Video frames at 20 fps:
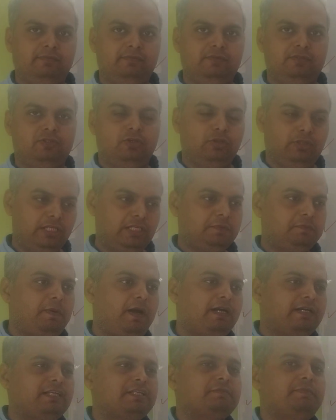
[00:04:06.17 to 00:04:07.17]
So this
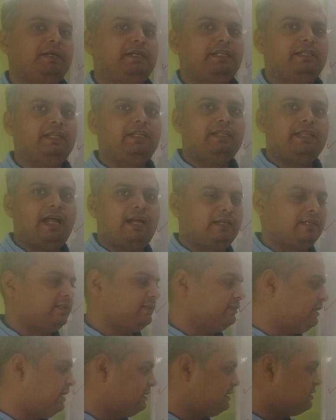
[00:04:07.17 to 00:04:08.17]
part is better than that.
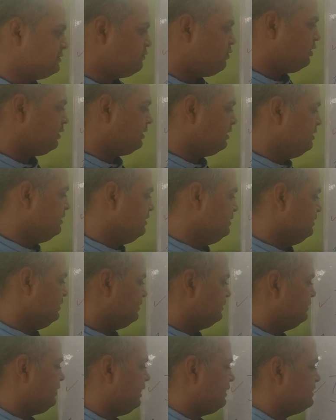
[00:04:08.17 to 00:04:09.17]
That is what?
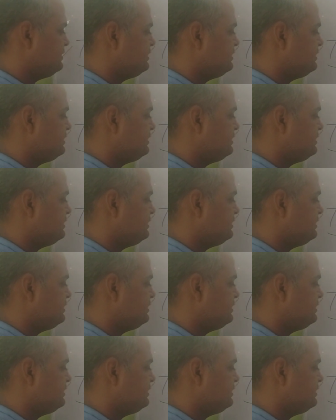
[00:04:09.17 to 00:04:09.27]
That